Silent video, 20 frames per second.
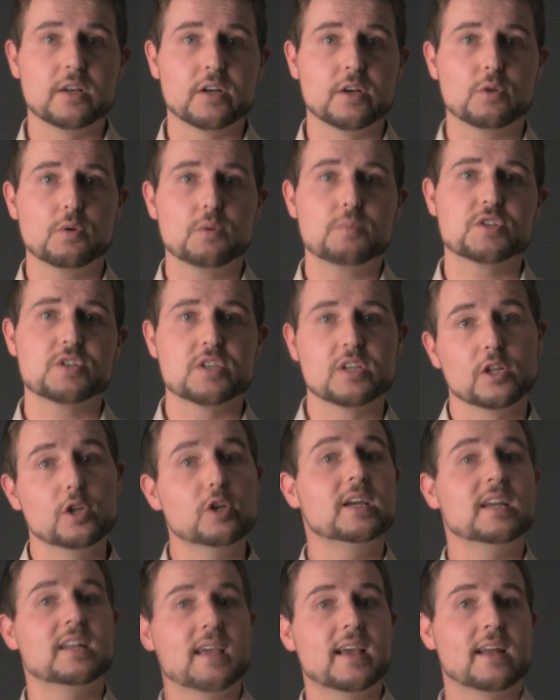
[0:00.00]
encryption
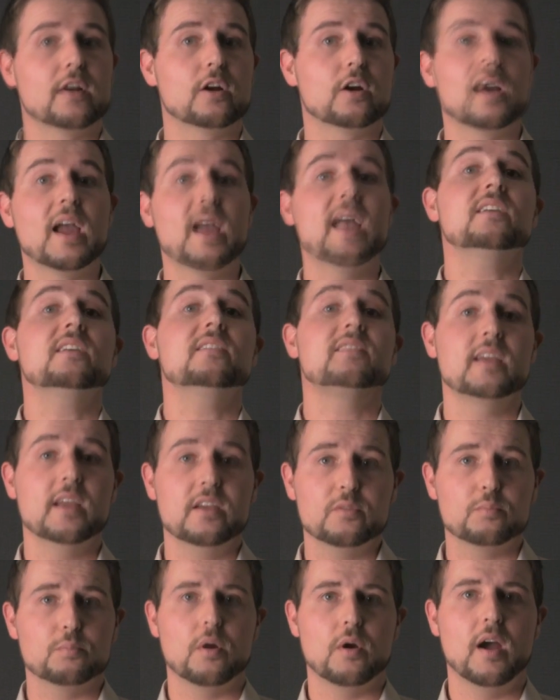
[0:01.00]
looking at our
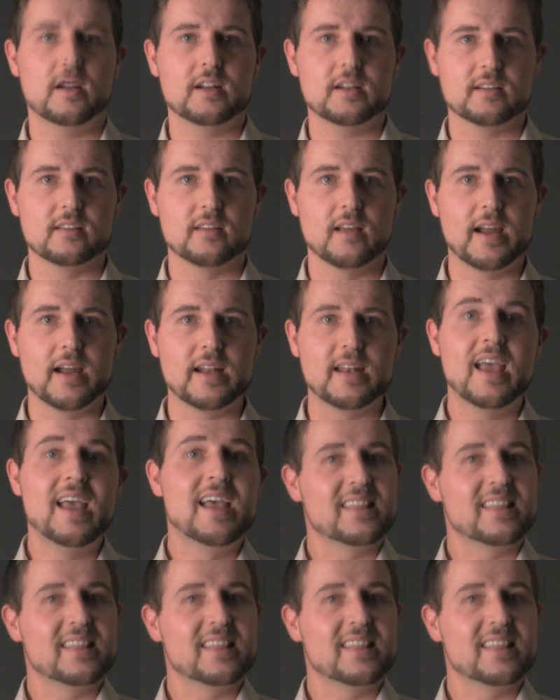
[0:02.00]
XCS product line